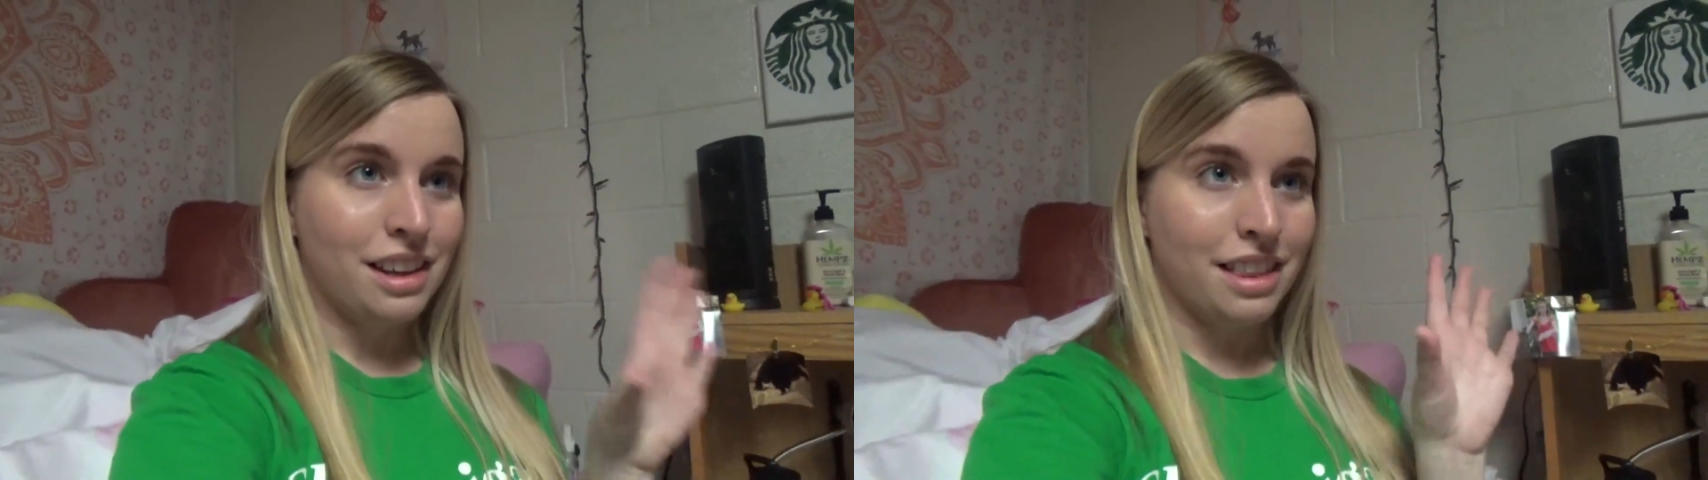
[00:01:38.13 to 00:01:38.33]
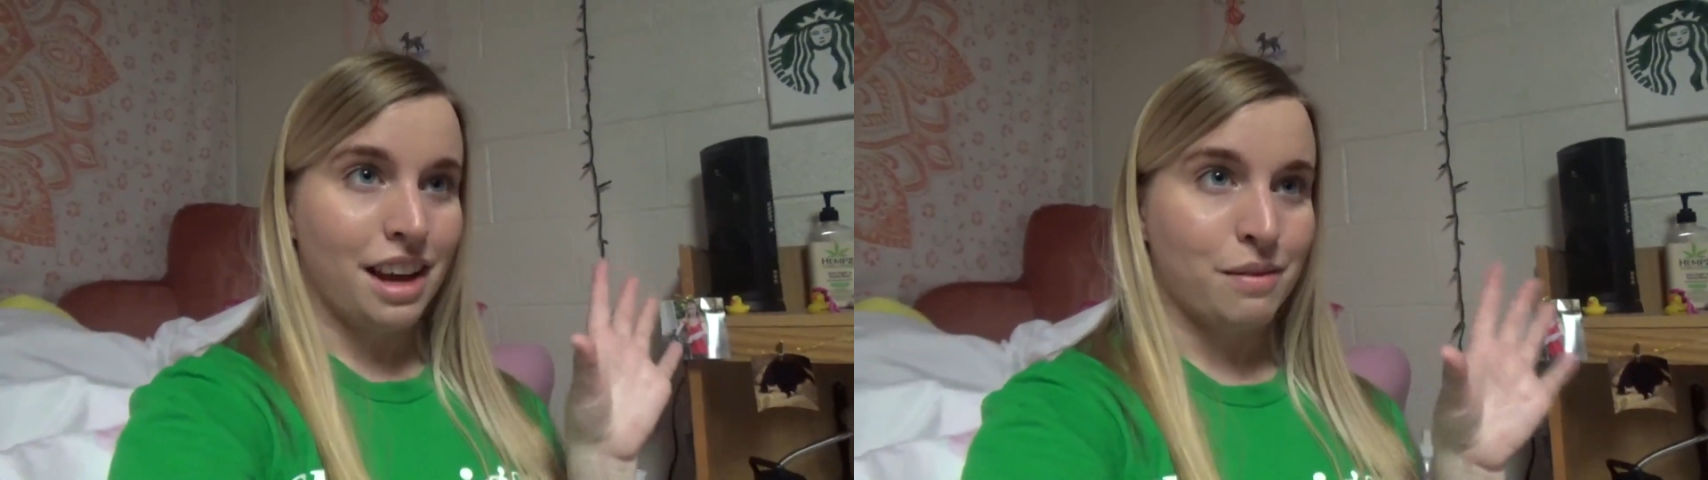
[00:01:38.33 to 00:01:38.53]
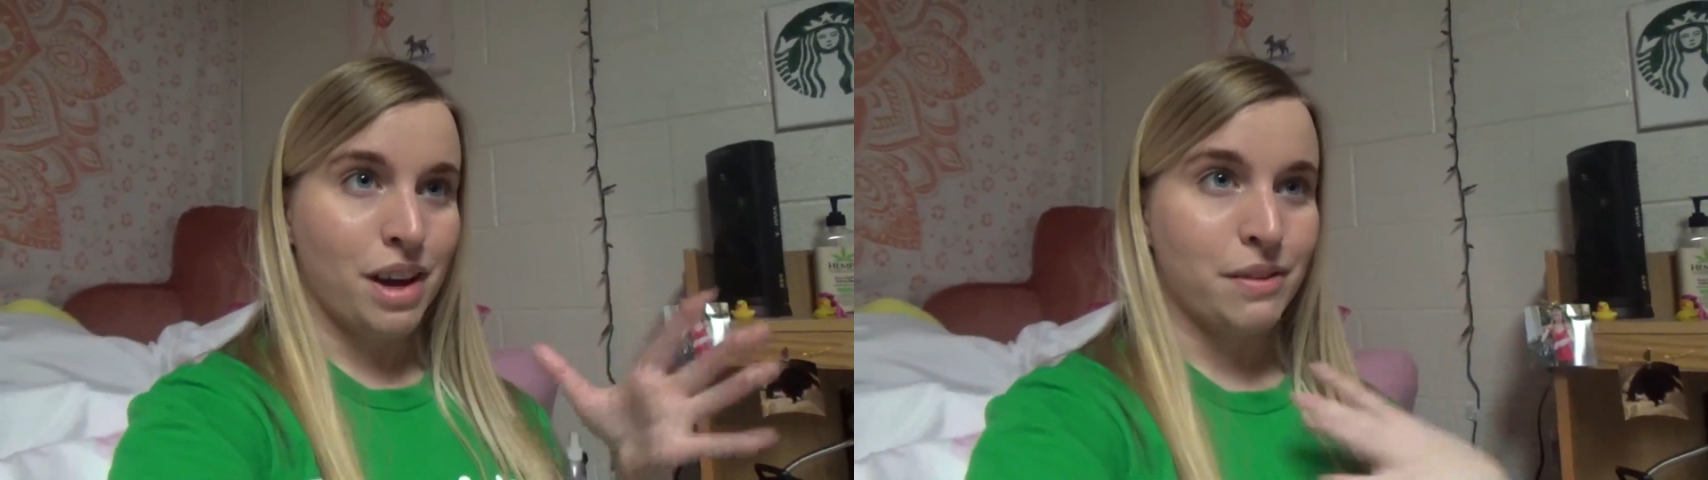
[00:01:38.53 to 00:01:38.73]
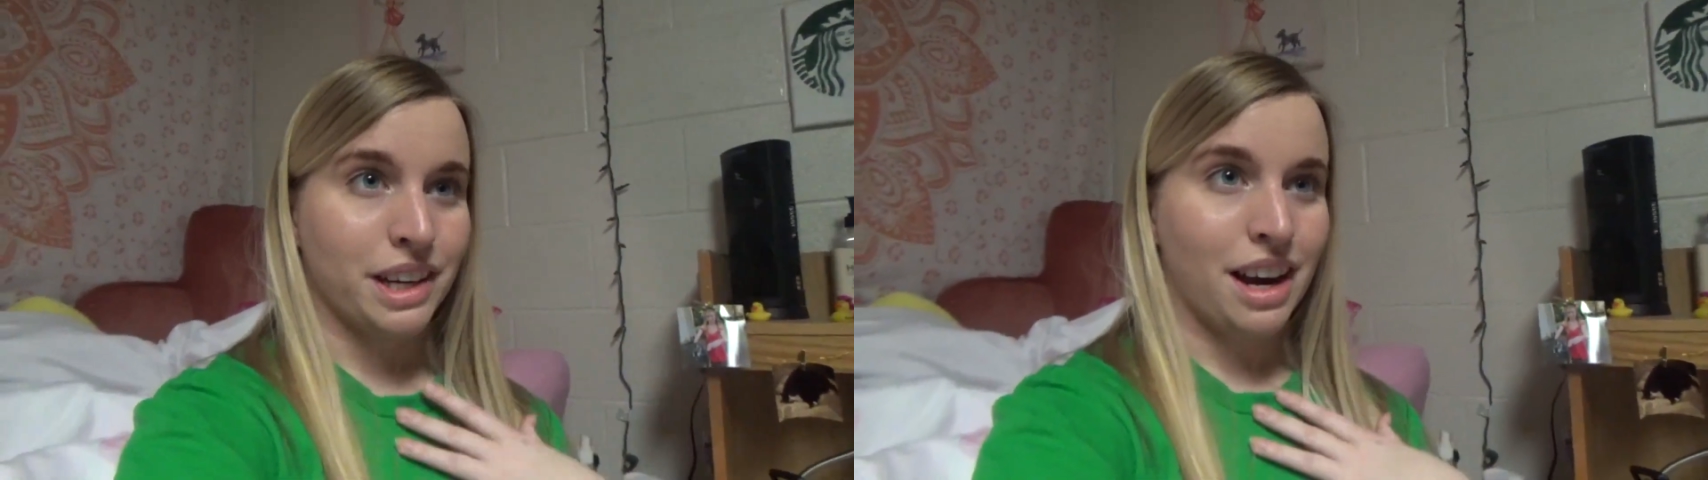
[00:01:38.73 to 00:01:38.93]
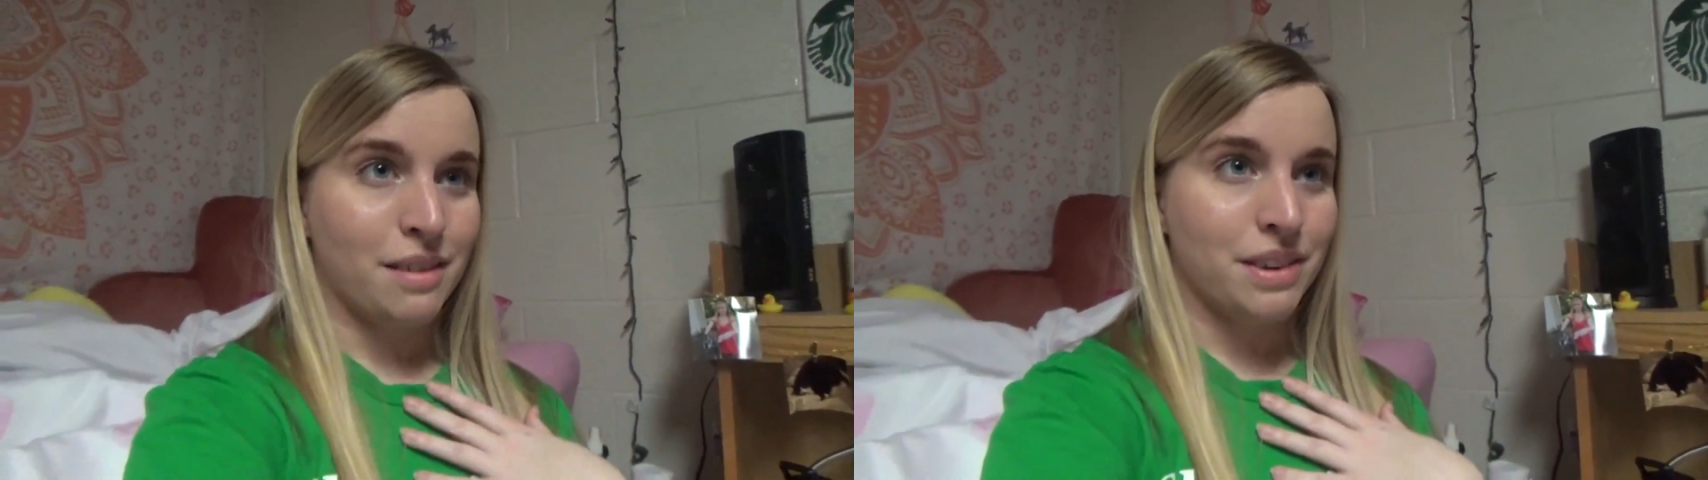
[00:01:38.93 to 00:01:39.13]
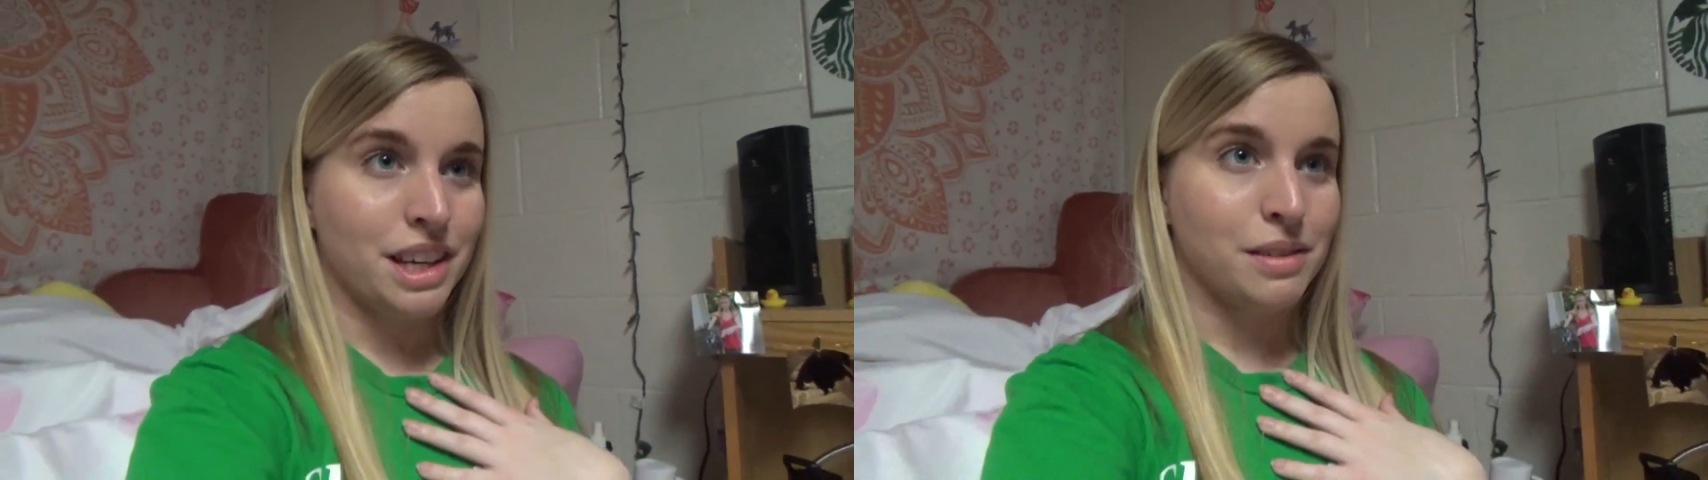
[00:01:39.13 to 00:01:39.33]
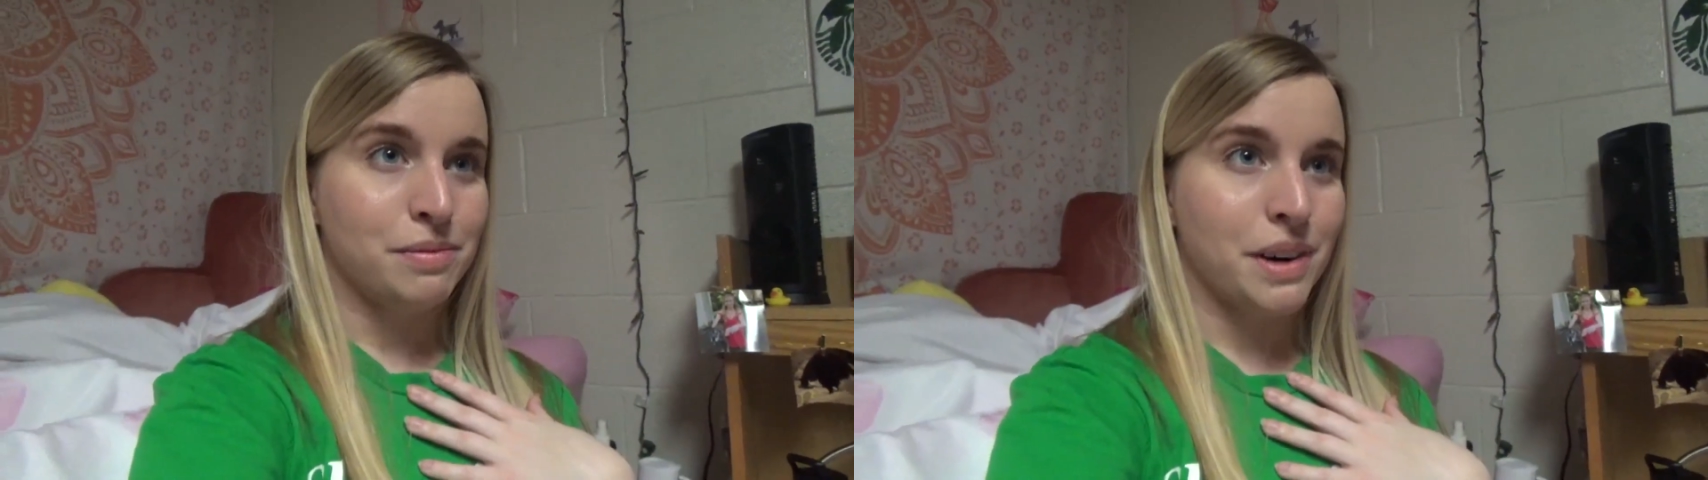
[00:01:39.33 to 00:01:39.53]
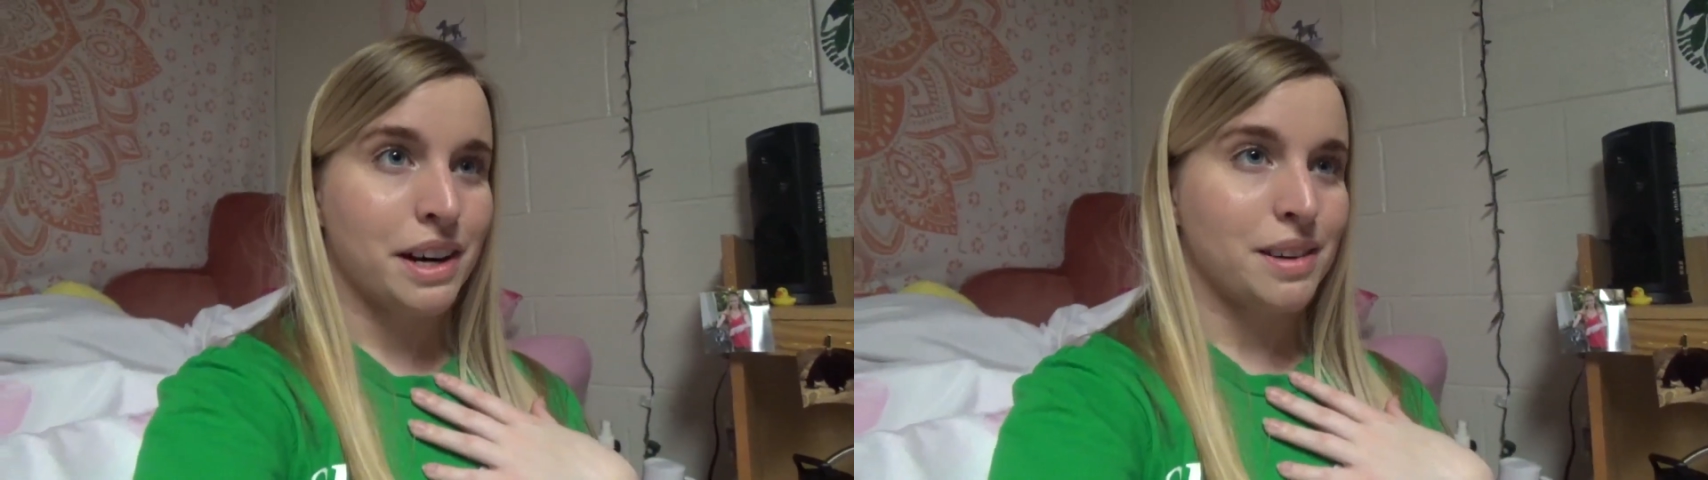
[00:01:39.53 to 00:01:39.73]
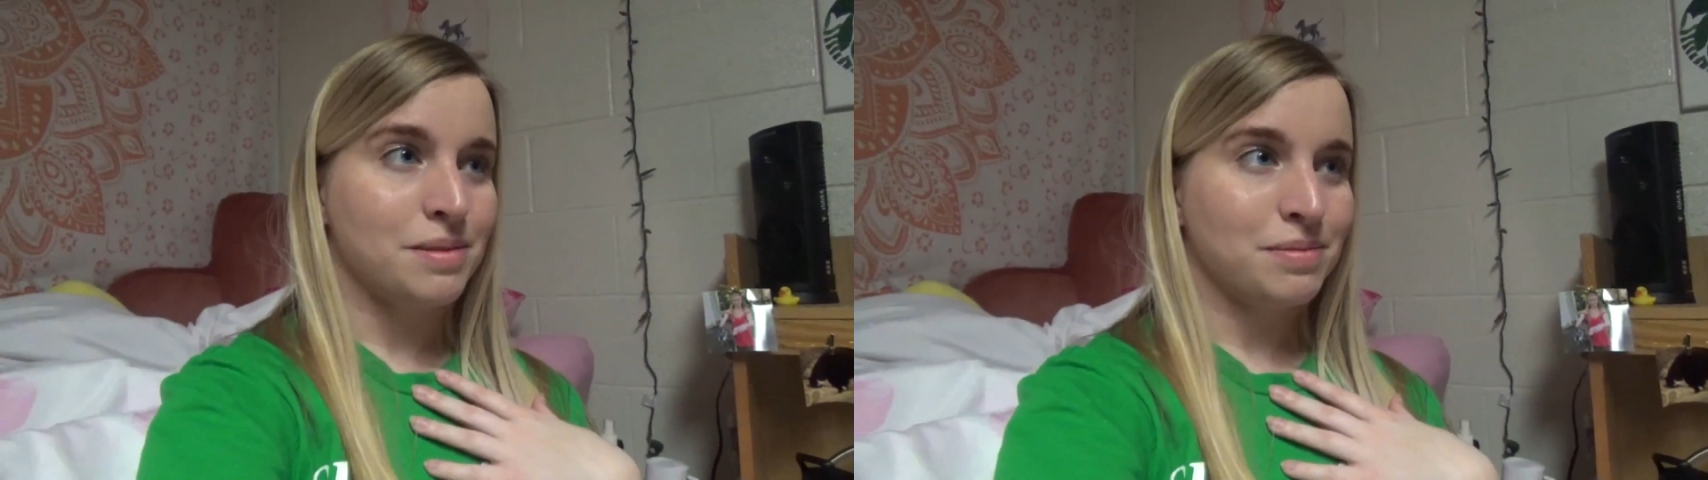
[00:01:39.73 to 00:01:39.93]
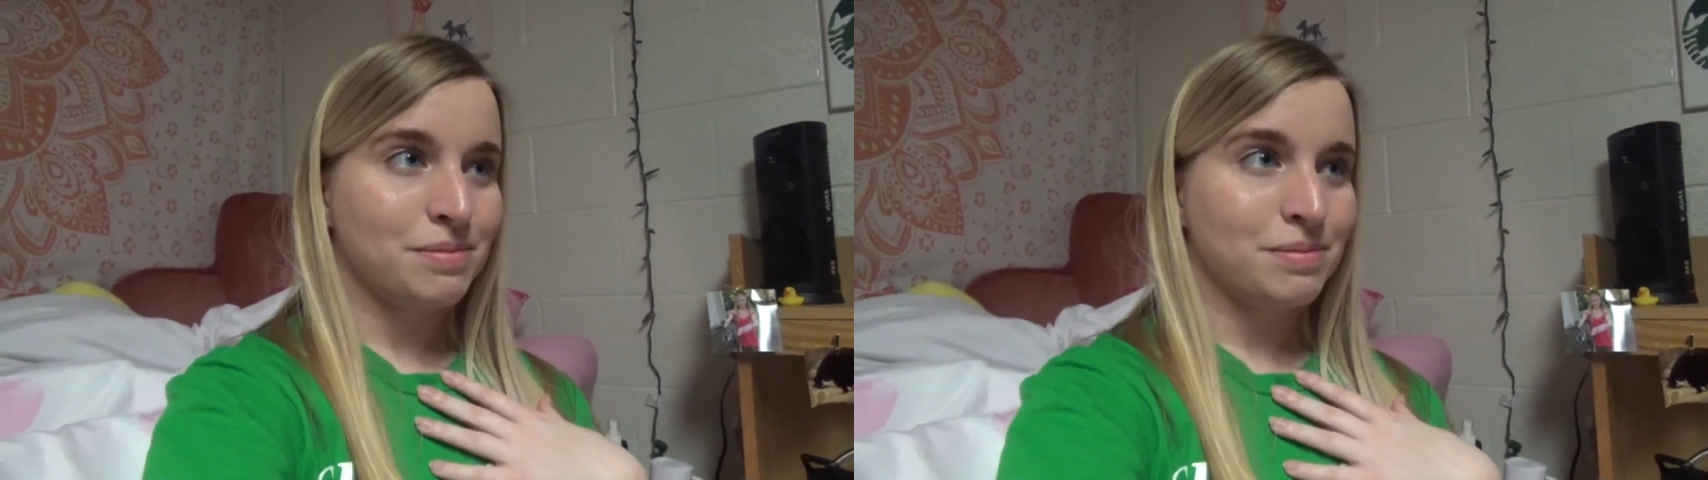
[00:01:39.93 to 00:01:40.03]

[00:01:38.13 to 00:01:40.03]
that my big got me, but